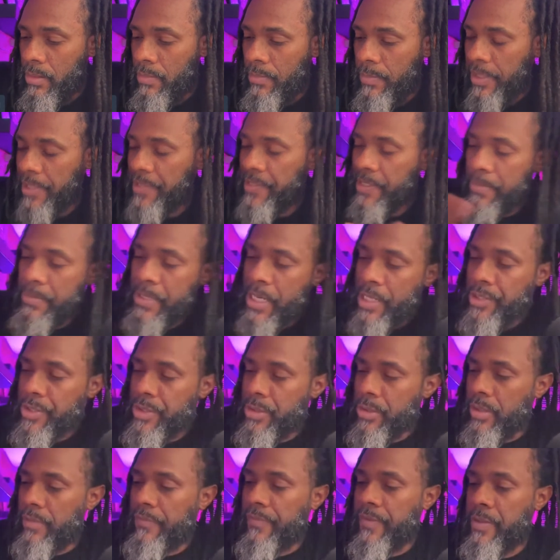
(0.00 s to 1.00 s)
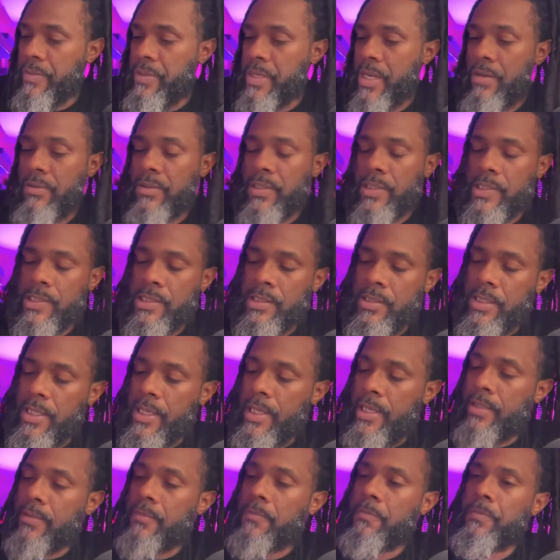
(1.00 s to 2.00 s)
Because I'm not sure if you noticed
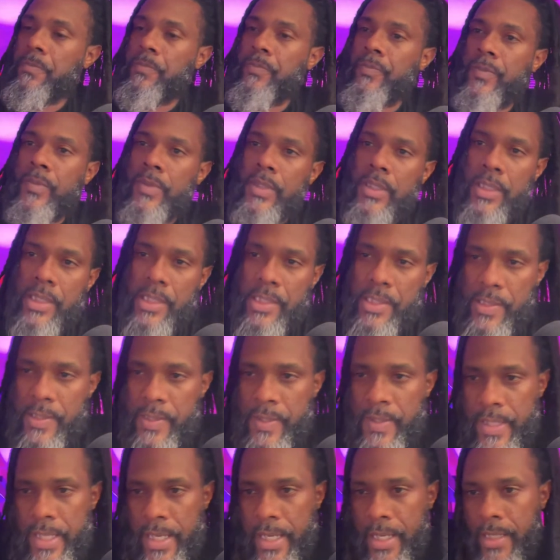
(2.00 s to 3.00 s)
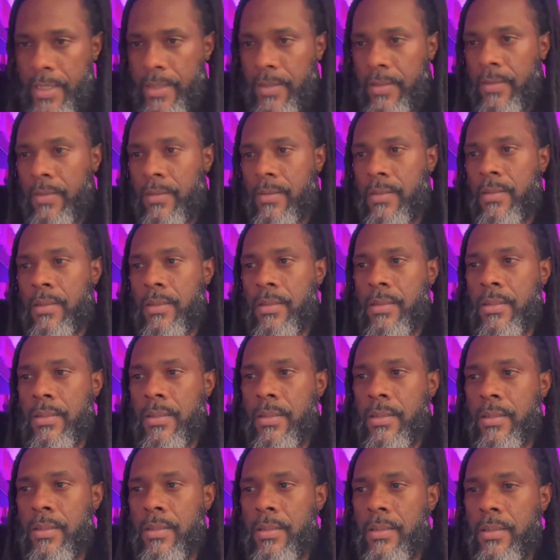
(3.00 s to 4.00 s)
that it said
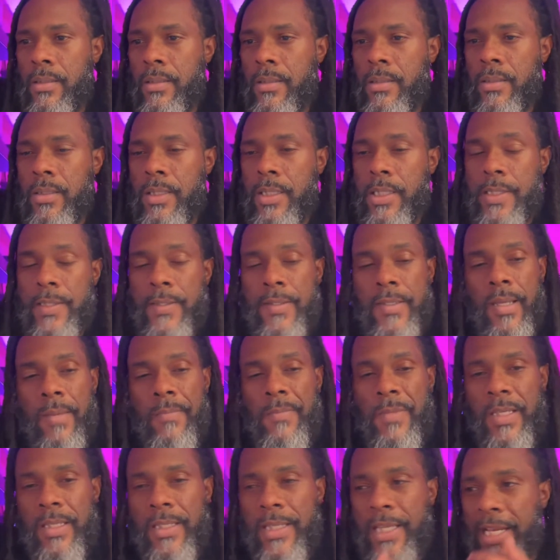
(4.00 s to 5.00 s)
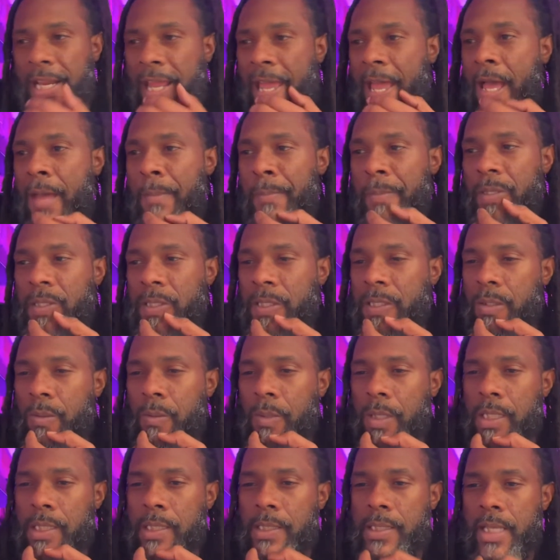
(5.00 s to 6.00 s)
it's something that happens
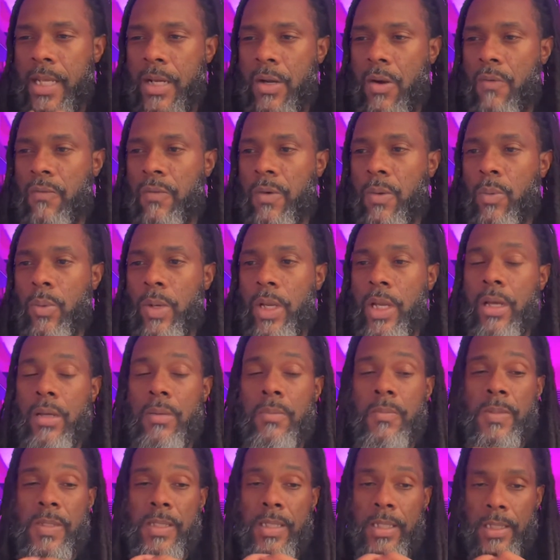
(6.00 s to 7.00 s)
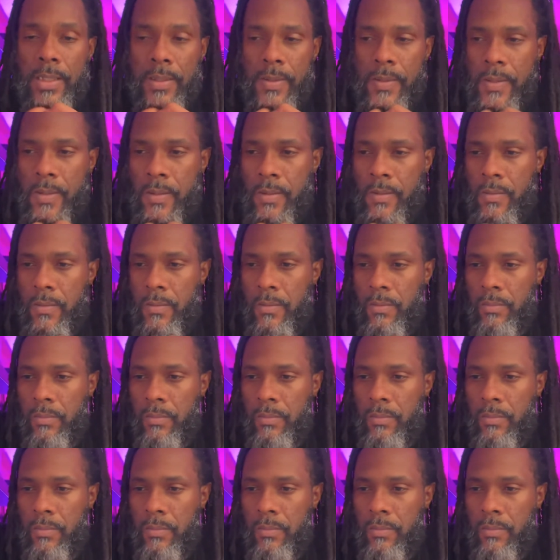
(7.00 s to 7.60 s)
to us that overwhelms us.